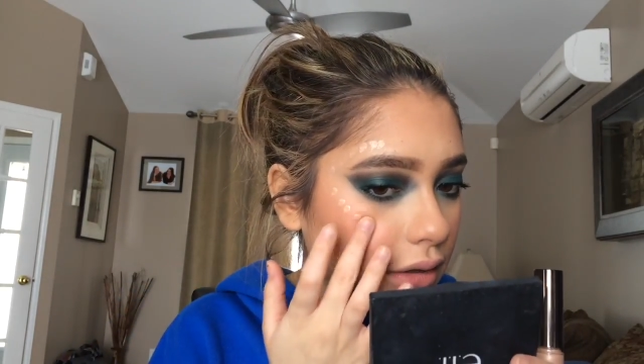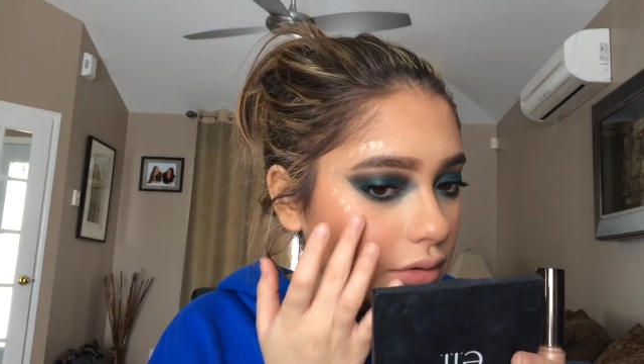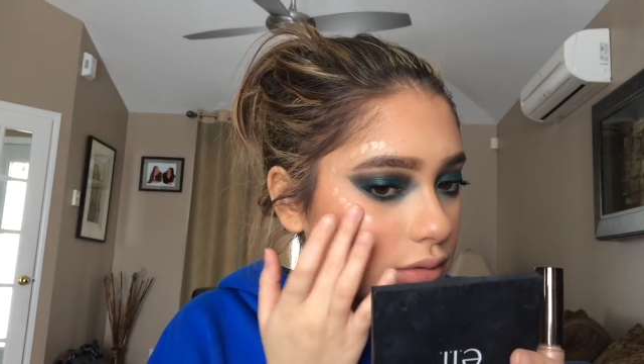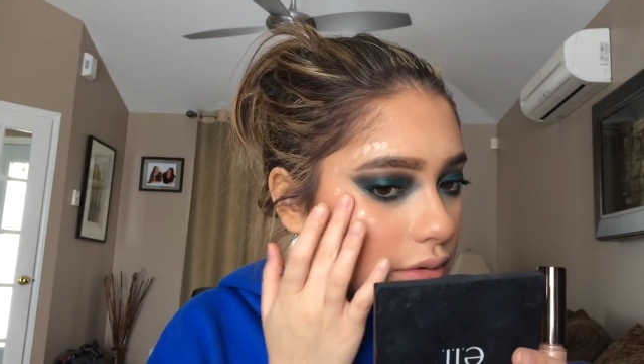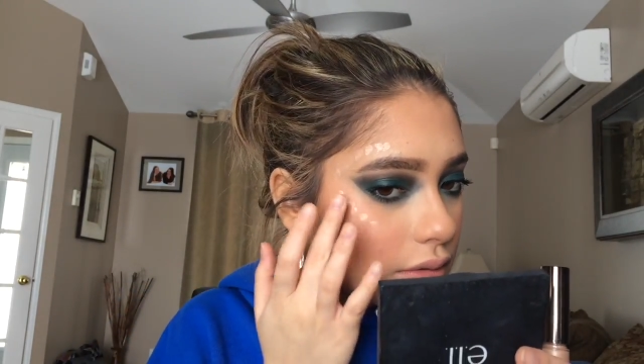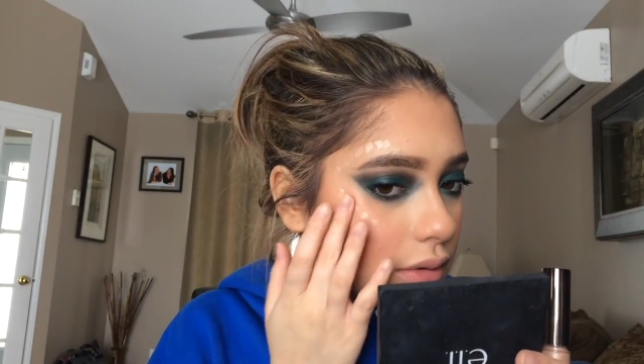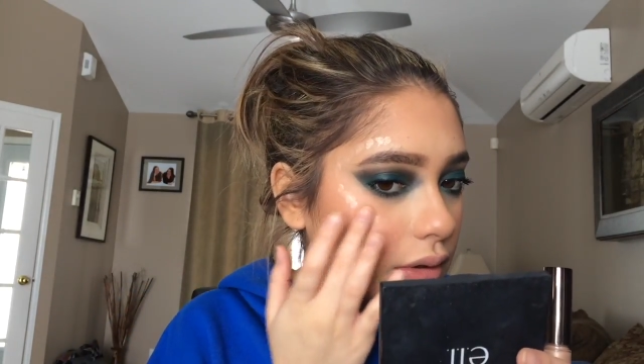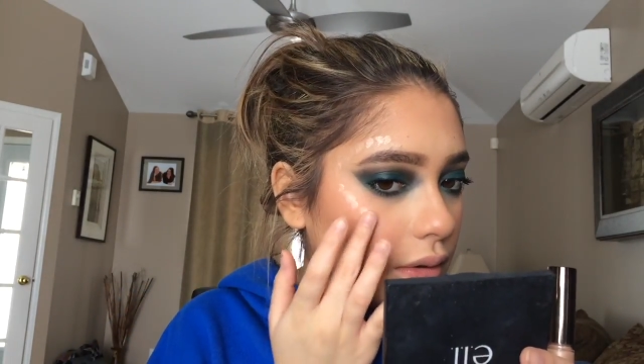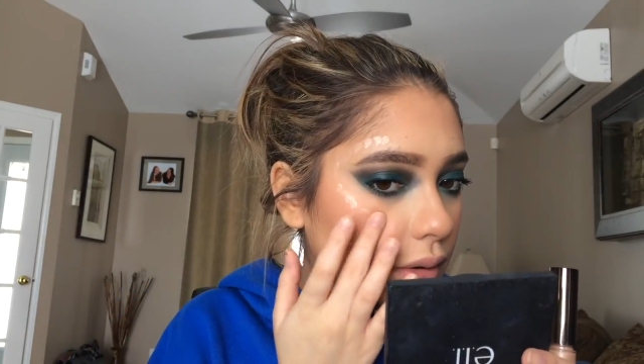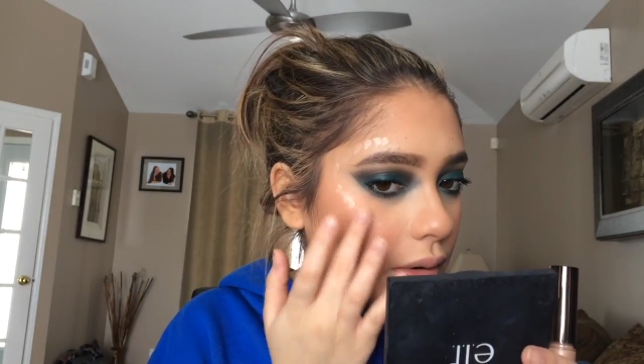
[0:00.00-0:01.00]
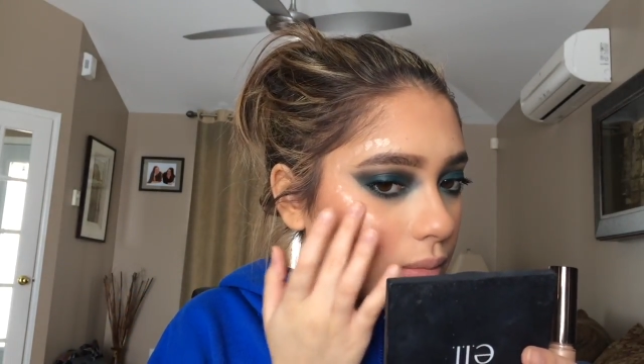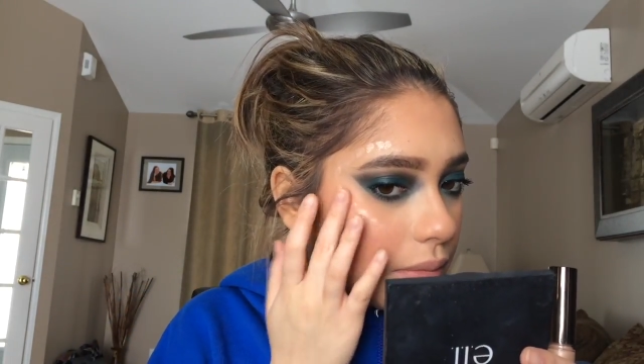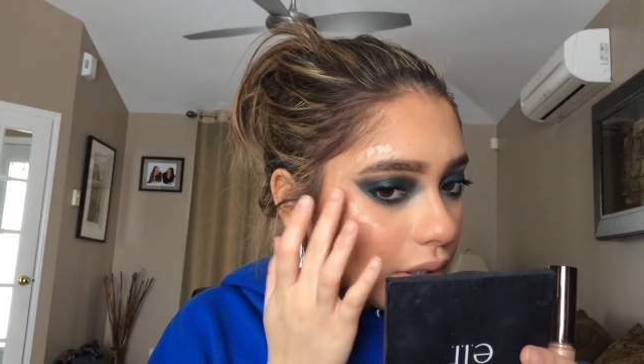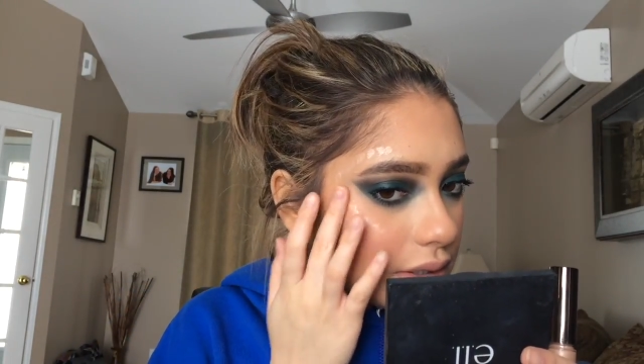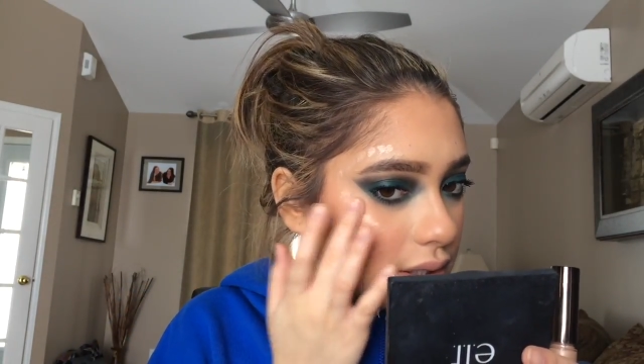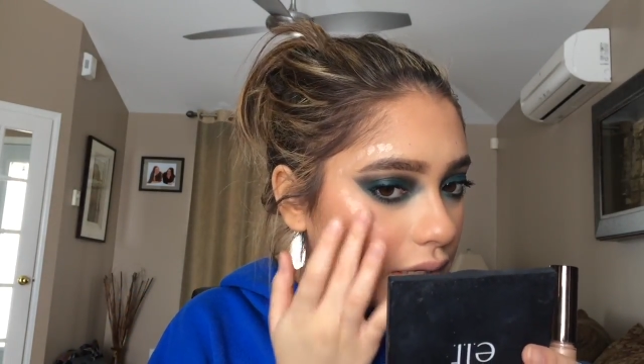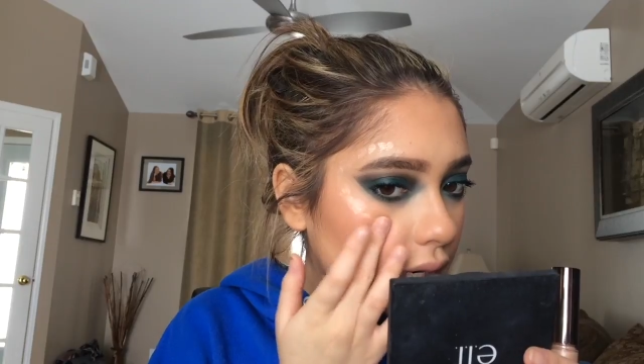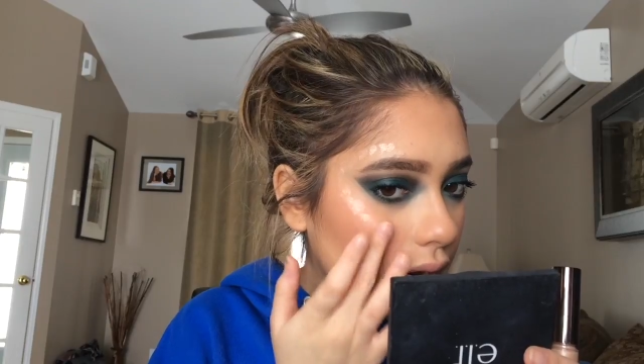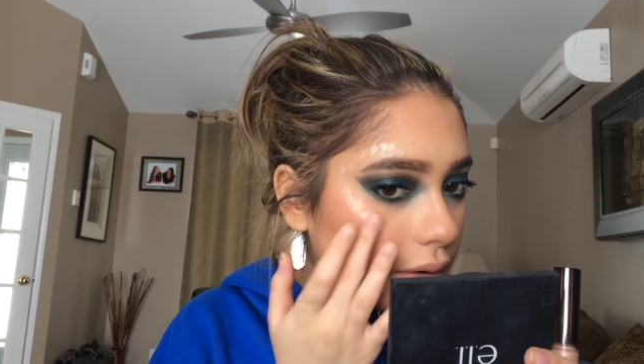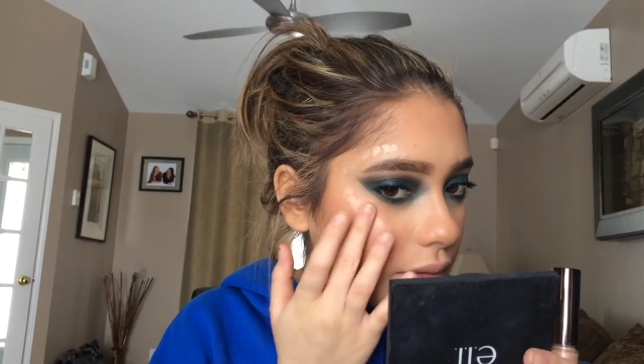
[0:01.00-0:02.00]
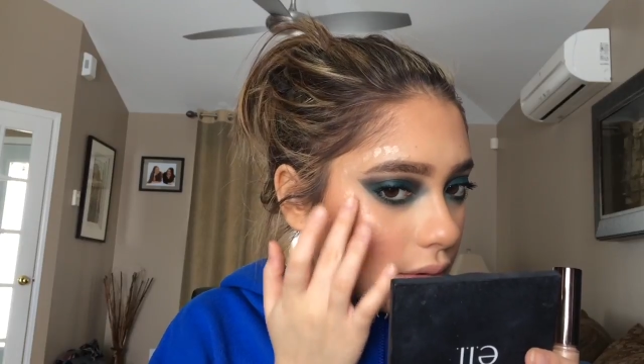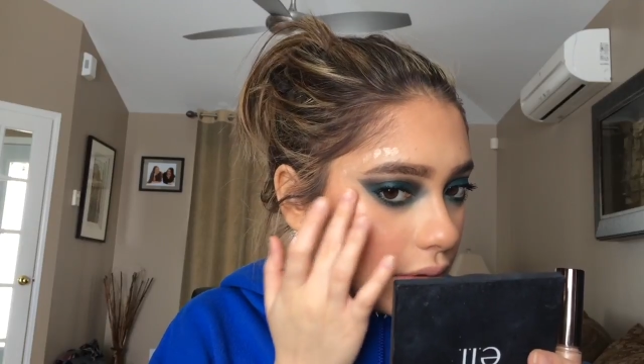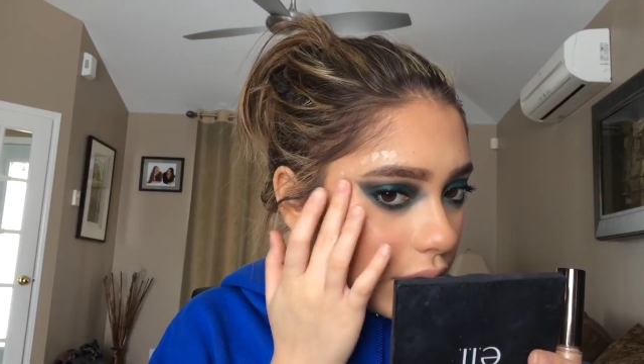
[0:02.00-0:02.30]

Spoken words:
and blending it out.